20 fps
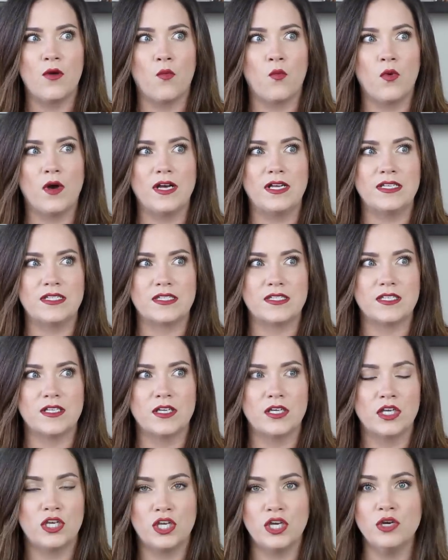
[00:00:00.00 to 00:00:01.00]
was
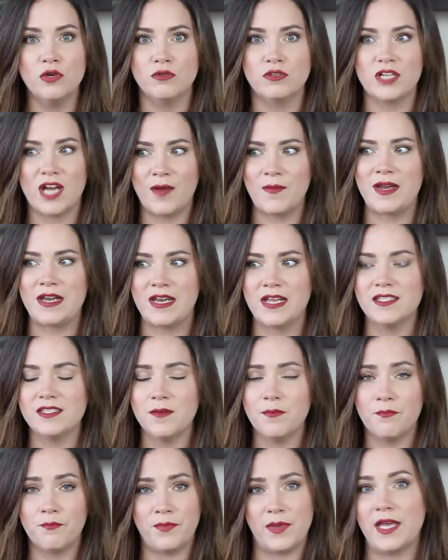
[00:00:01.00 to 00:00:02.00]
huge. I mean, it's
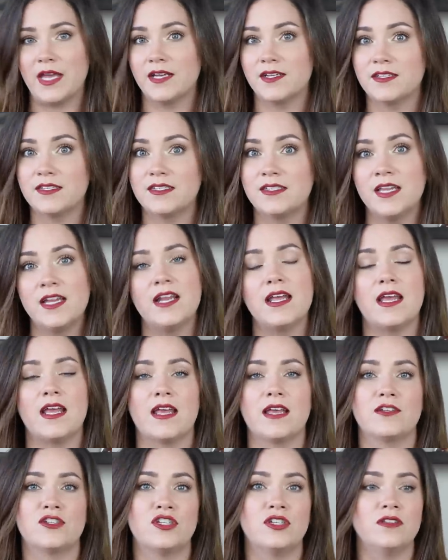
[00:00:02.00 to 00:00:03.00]
a big
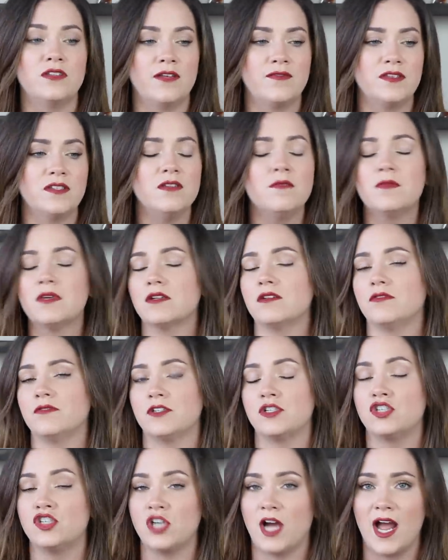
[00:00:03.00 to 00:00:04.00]
city. She lives in the middle of
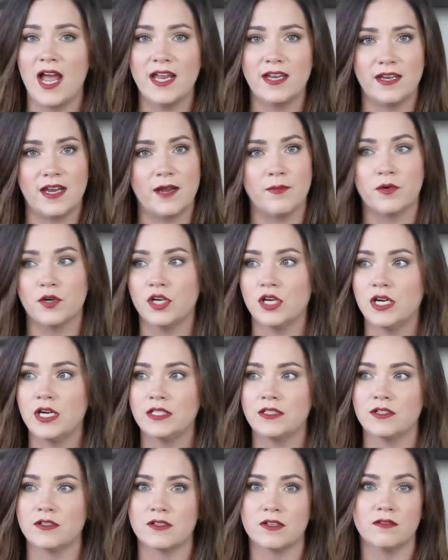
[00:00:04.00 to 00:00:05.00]
a giant
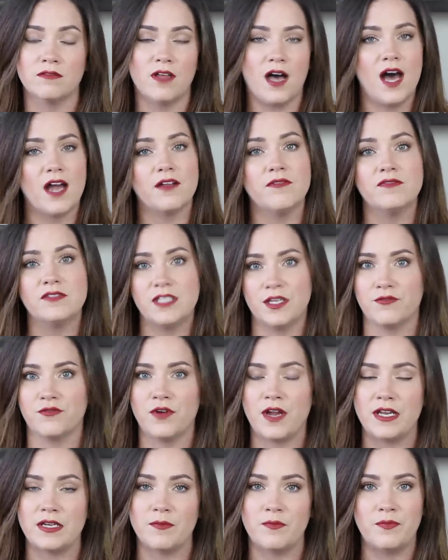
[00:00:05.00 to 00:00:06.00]
neighborhood. There's a lot of
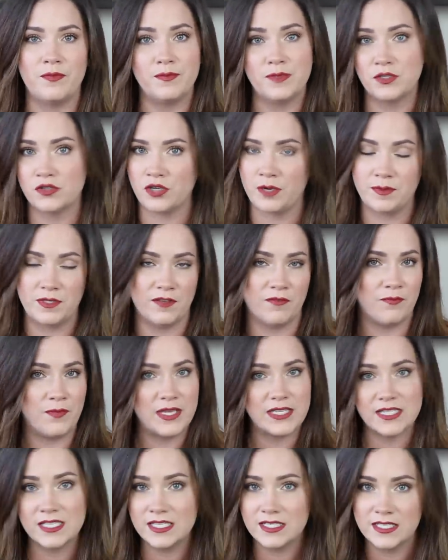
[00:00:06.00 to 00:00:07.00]
different strips of
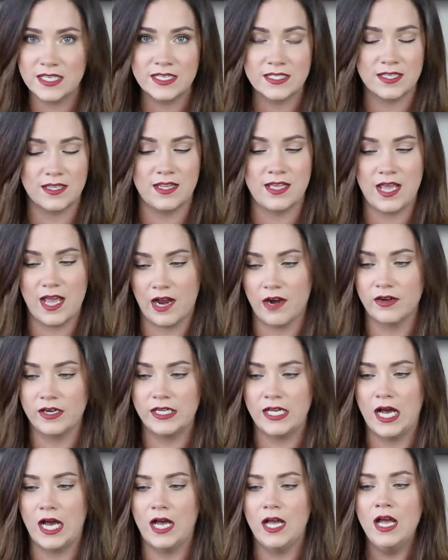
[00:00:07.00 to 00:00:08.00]
businesses in the
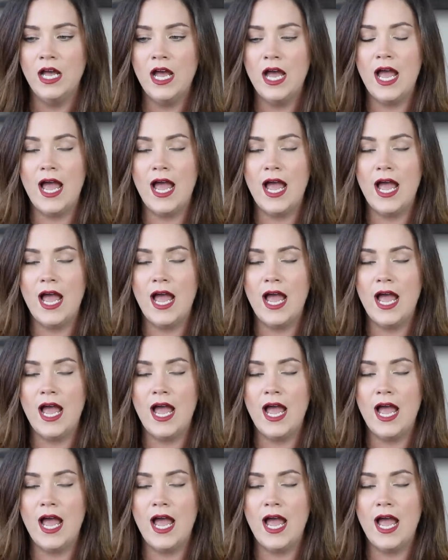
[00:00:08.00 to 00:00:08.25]
area,